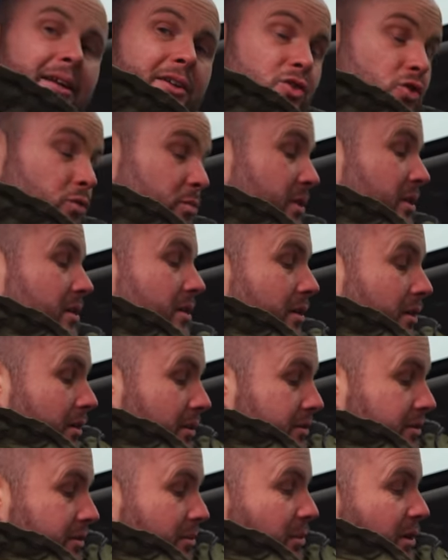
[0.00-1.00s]
It should be
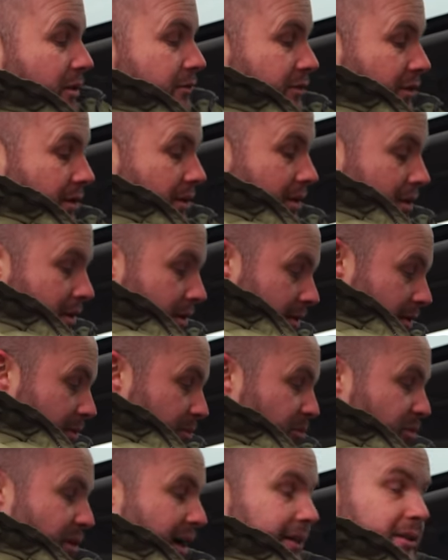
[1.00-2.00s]
called the MIFA
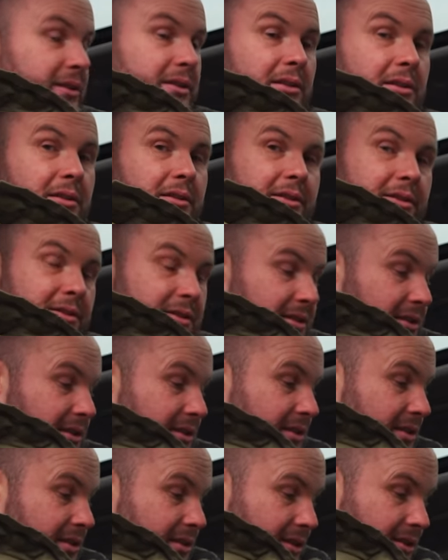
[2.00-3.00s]
practical because
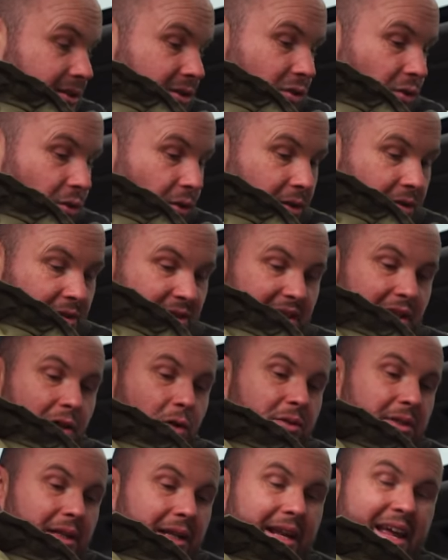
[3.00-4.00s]
it's it's good and there's
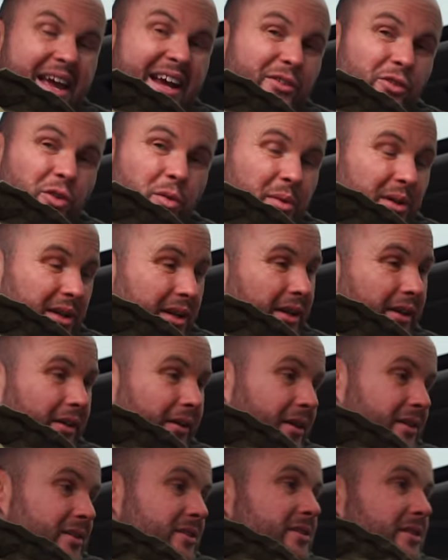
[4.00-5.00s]
loads of leg room in here
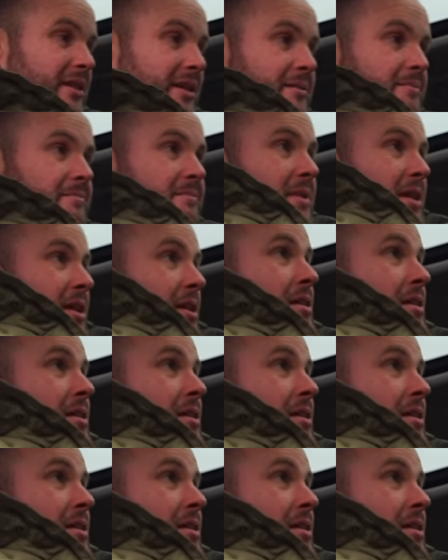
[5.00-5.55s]
and it's um